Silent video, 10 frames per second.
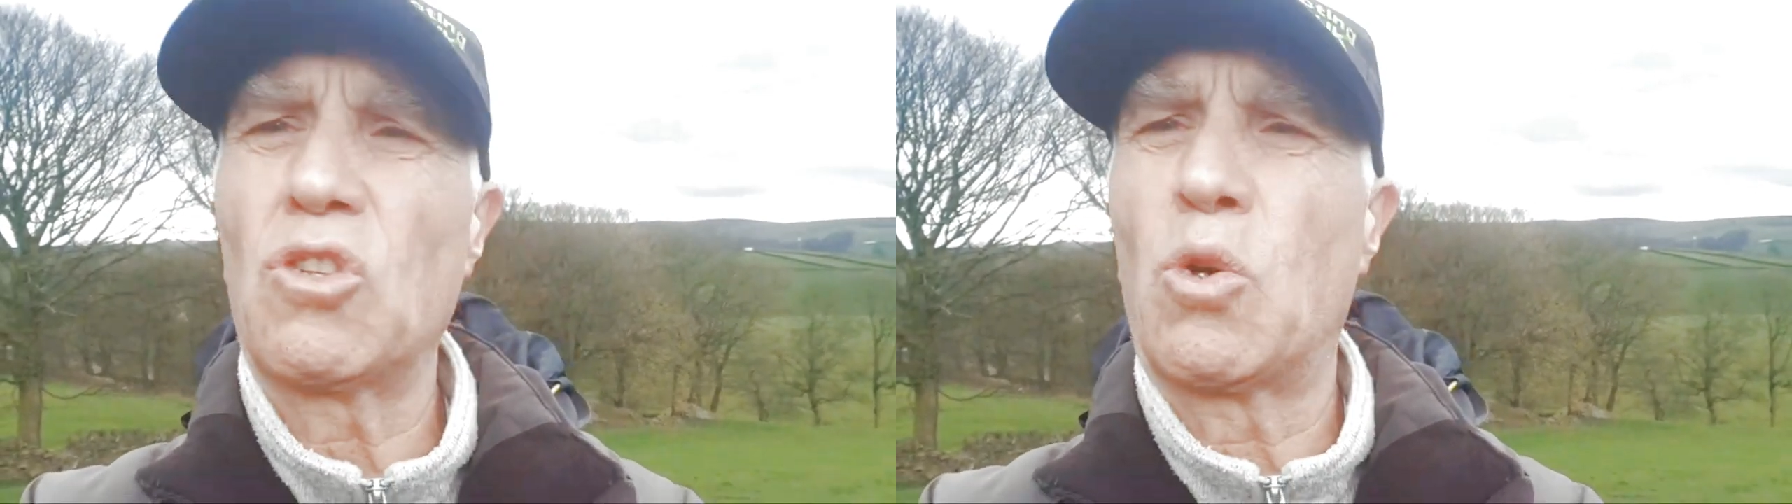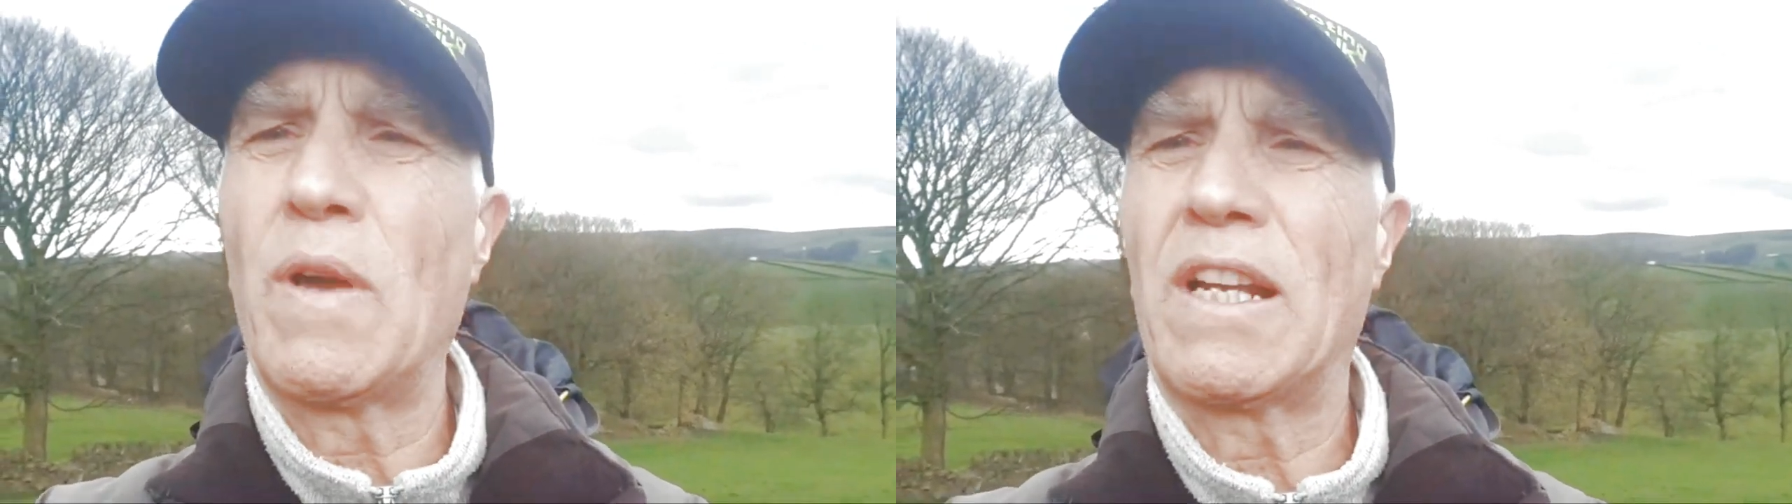
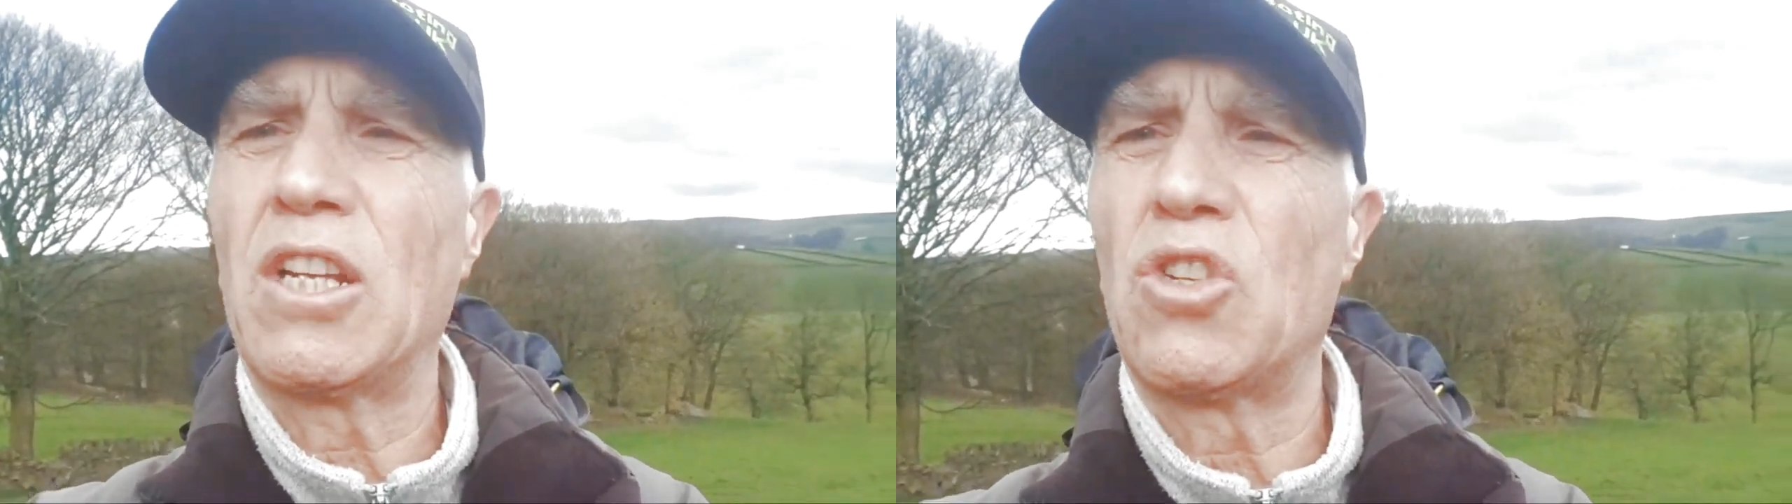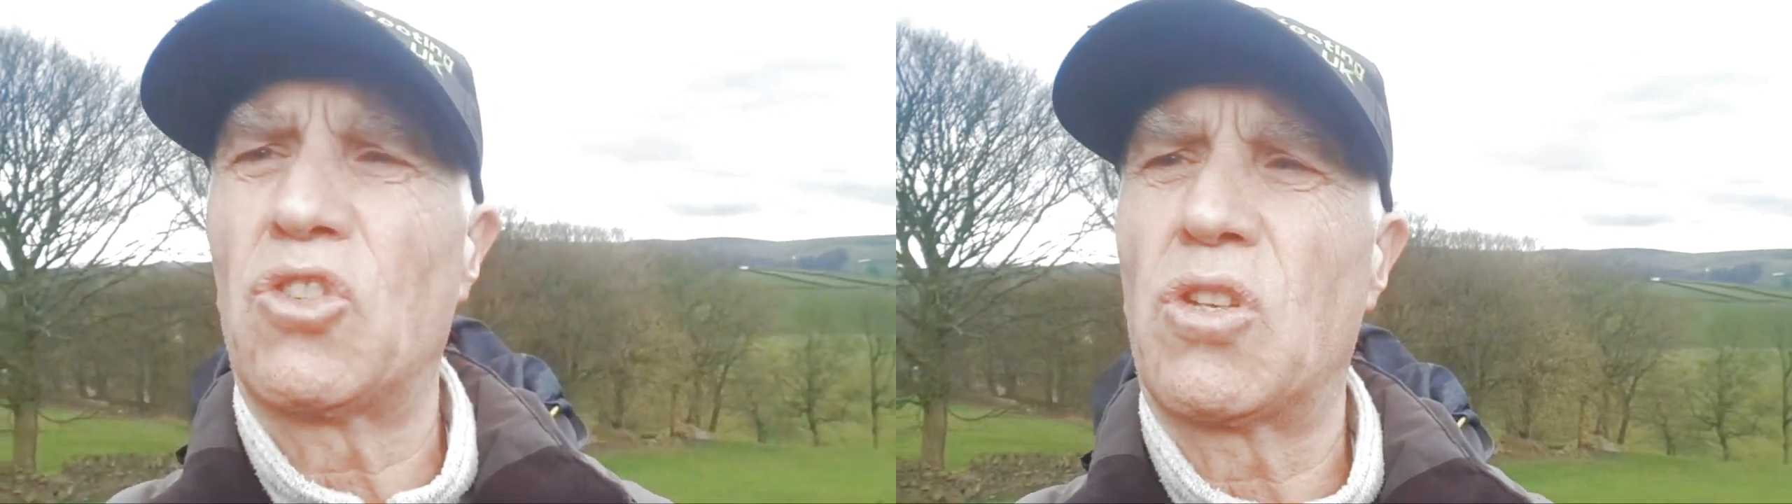
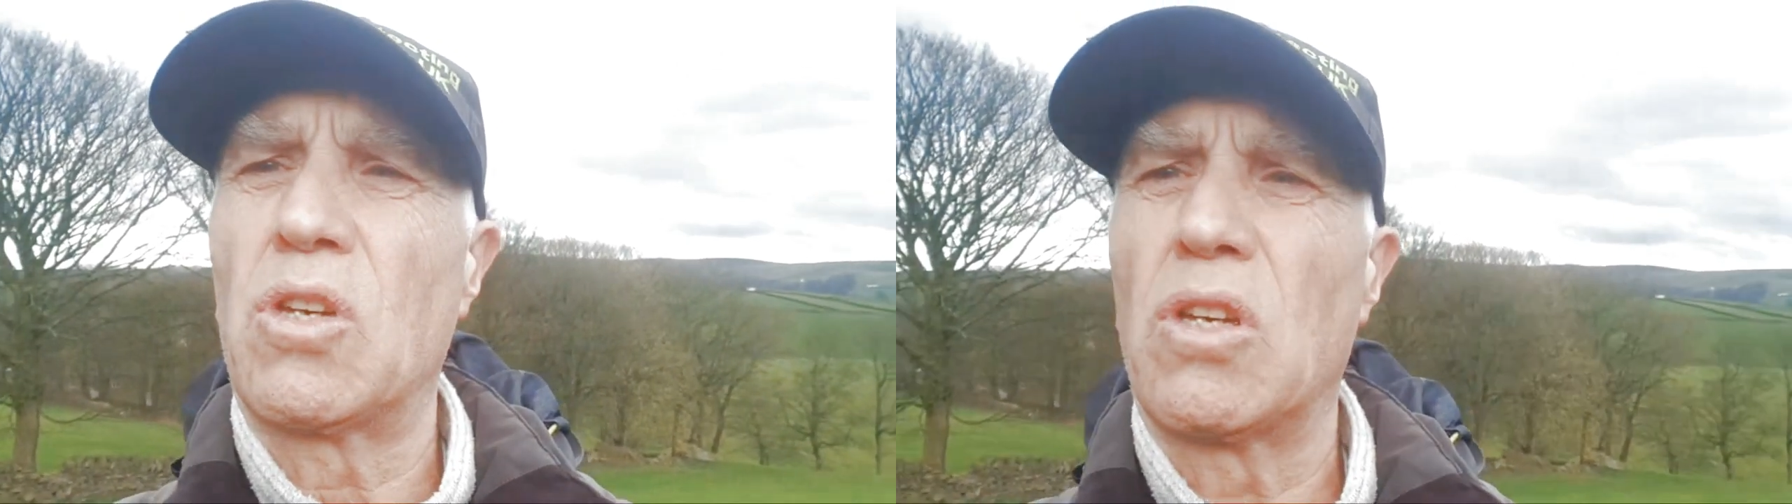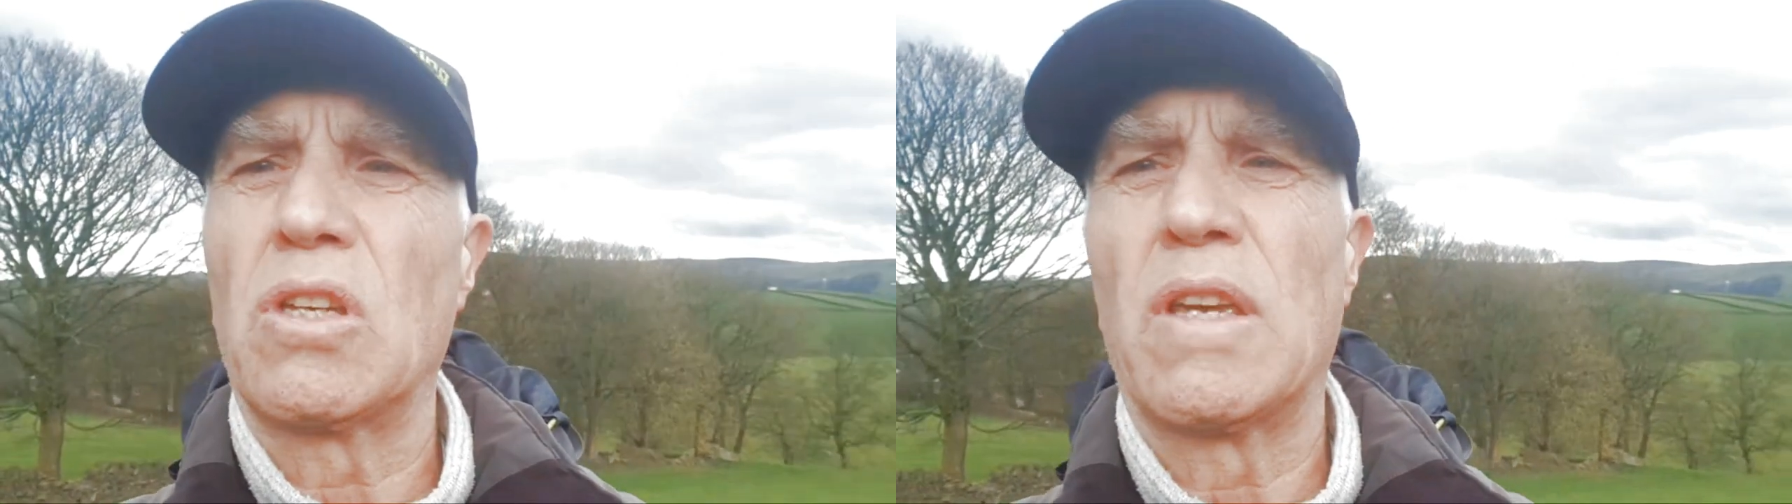quickly just
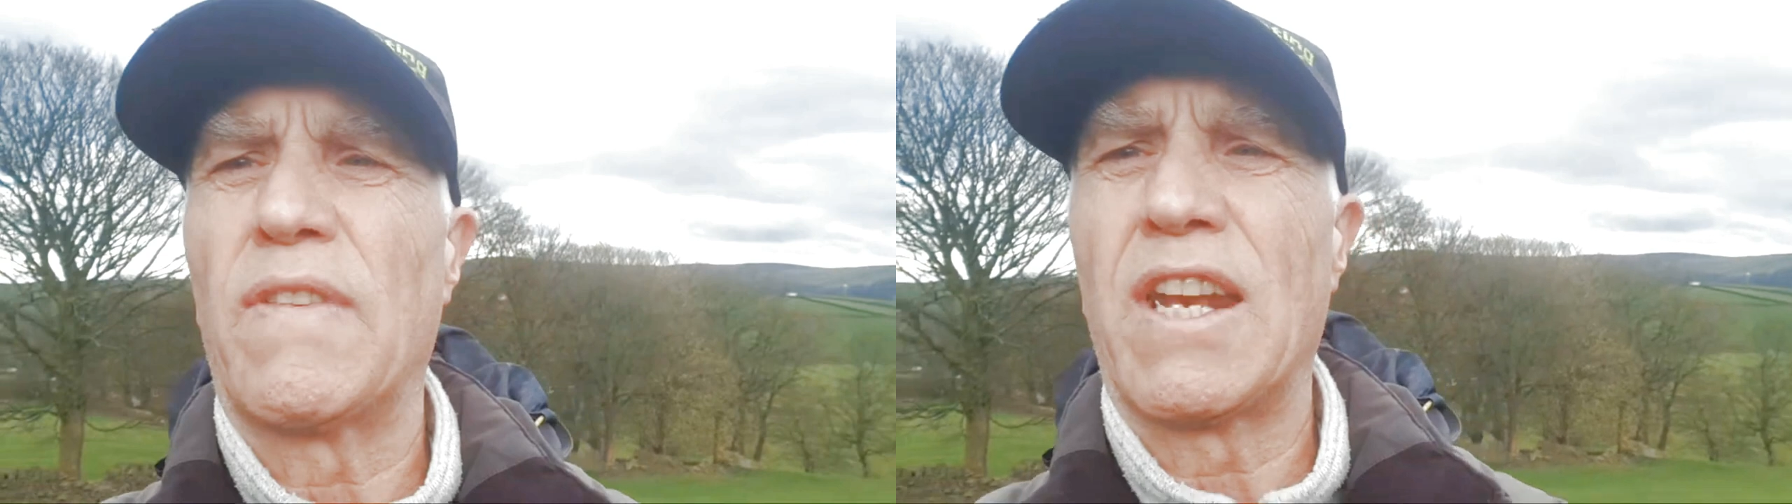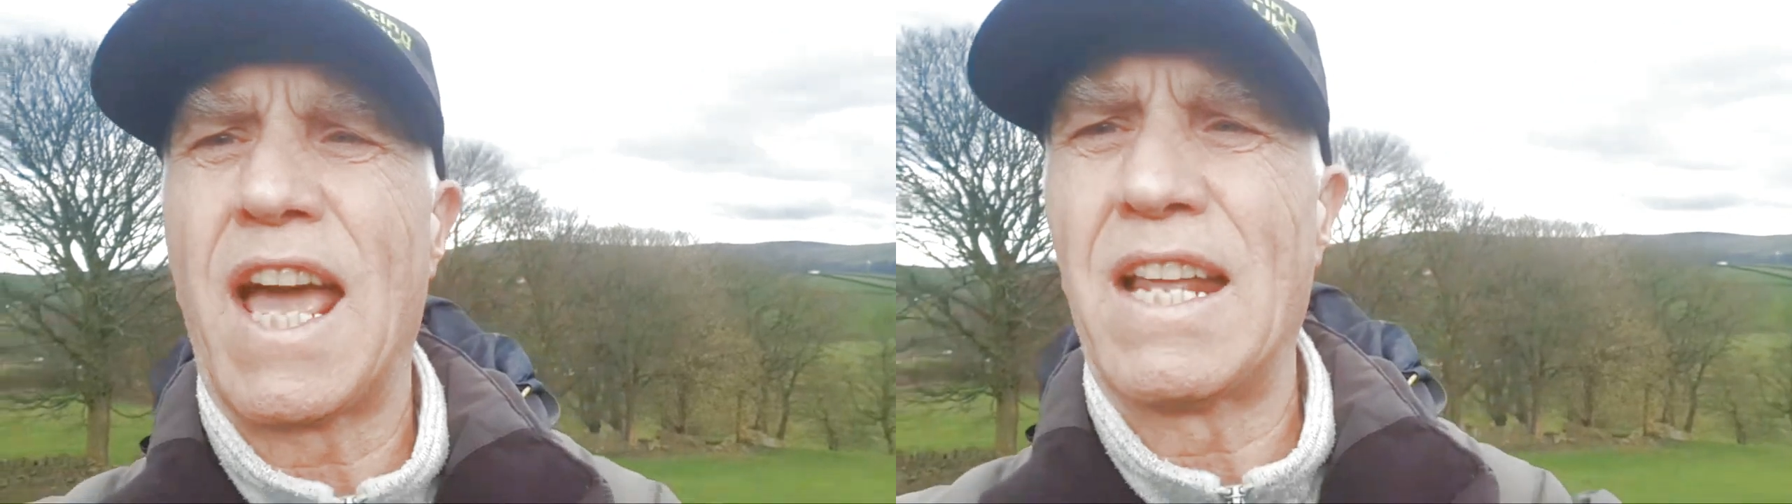give
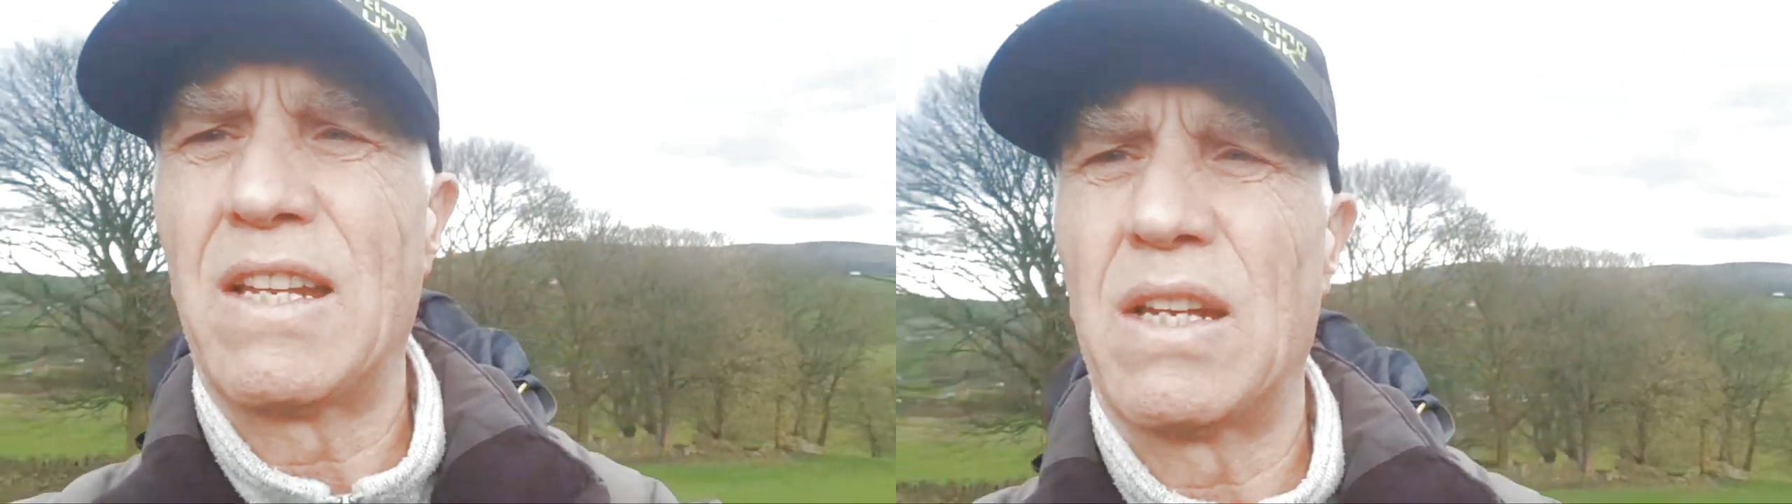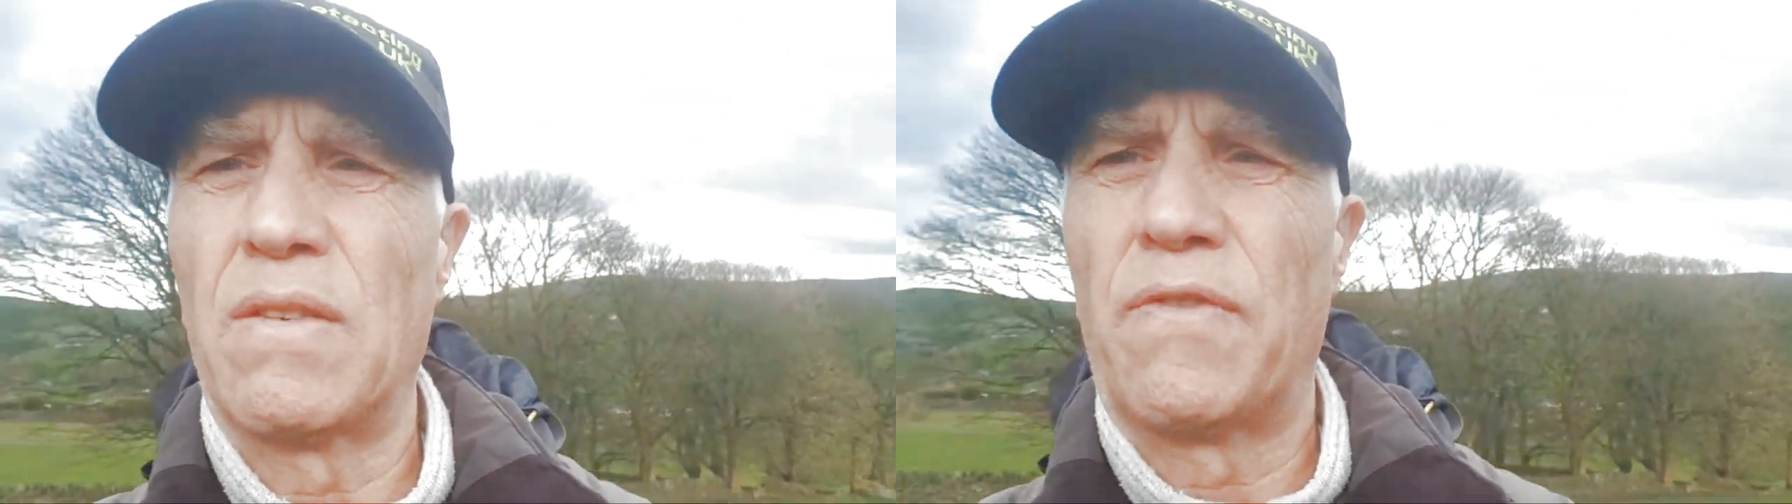you an
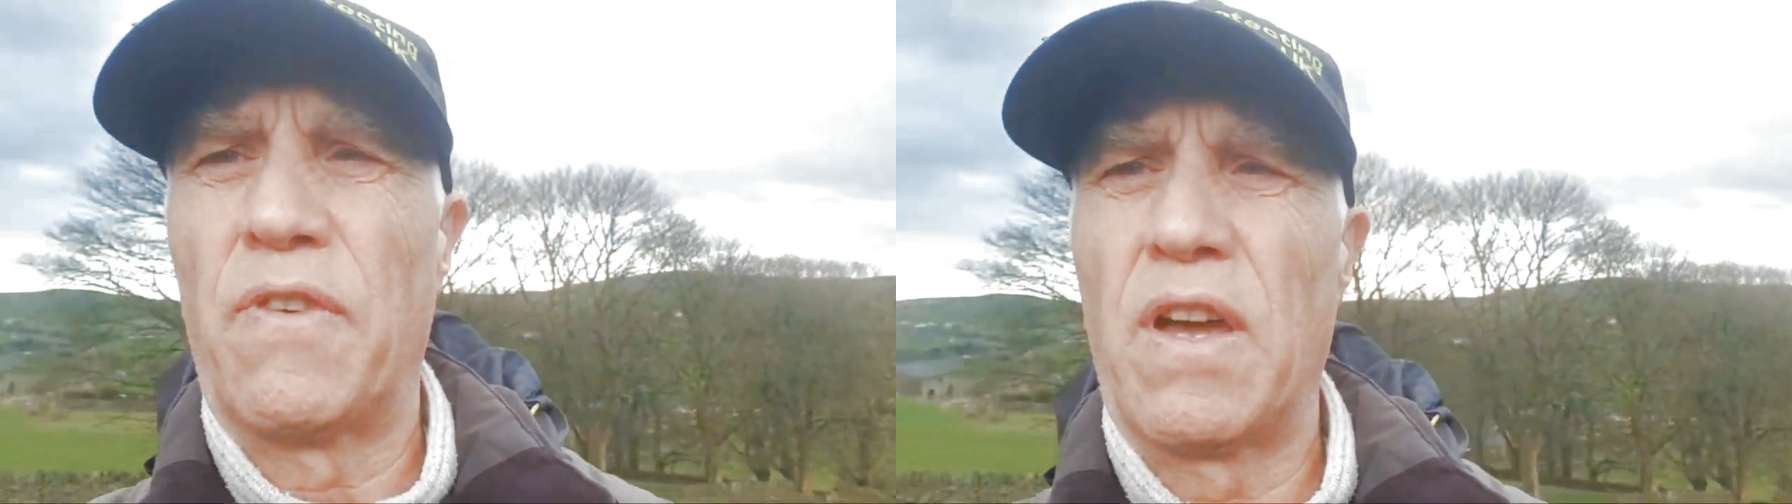idea of